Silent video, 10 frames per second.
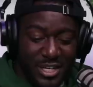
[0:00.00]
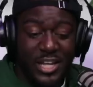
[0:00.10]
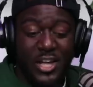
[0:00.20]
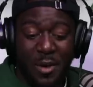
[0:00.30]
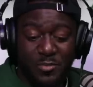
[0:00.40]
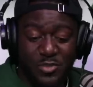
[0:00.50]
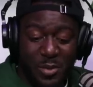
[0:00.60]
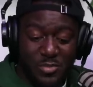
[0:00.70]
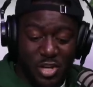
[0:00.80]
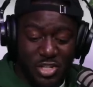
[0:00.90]
Okay,
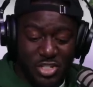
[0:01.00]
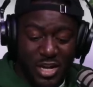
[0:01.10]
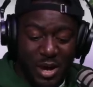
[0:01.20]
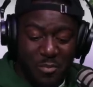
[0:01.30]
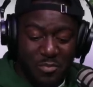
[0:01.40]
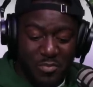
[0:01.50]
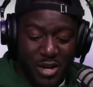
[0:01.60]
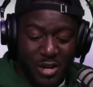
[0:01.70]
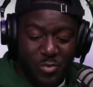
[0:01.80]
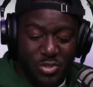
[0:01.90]
I'm searching how
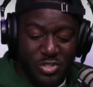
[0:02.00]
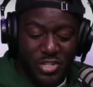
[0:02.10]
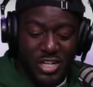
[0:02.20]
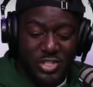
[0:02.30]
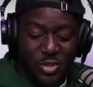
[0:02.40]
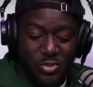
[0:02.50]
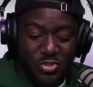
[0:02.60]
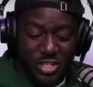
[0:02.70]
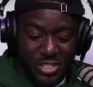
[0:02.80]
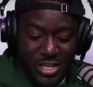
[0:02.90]
what's Lizzo's
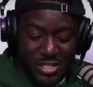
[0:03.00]
dress